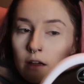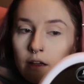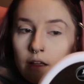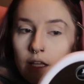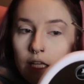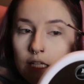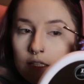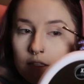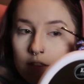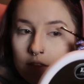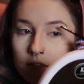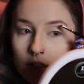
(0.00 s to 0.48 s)
I
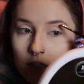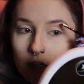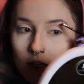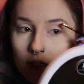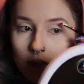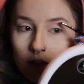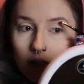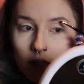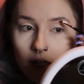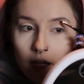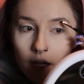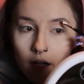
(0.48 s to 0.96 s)
like to start in
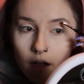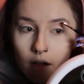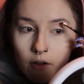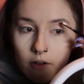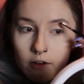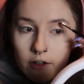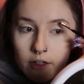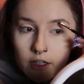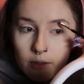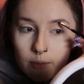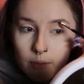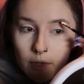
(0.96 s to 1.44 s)
the
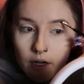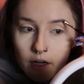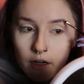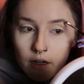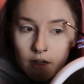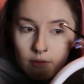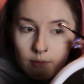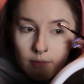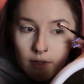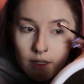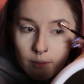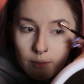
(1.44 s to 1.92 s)
outer part
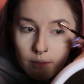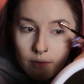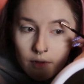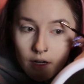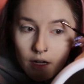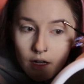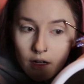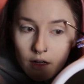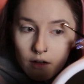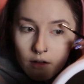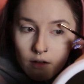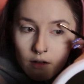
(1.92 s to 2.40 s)
of my
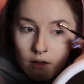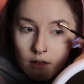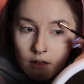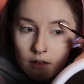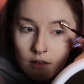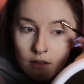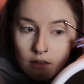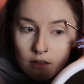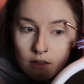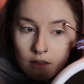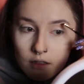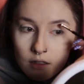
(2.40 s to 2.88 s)
brow
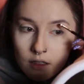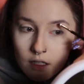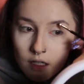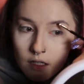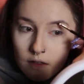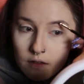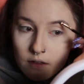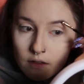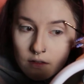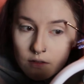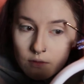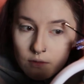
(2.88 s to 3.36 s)

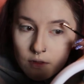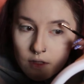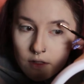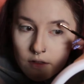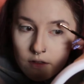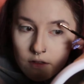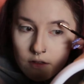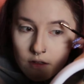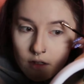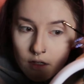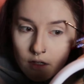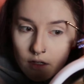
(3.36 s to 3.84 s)
because that's where
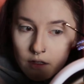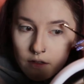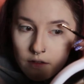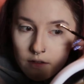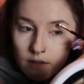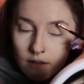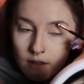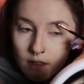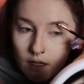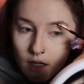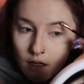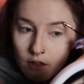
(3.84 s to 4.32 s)
it's
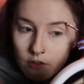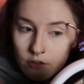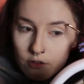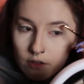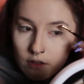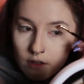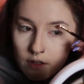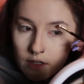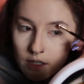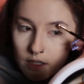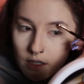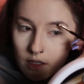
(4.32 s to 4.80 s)
darkest
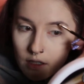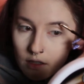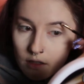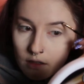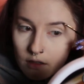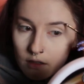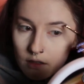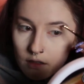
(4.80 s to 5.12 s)
naturally.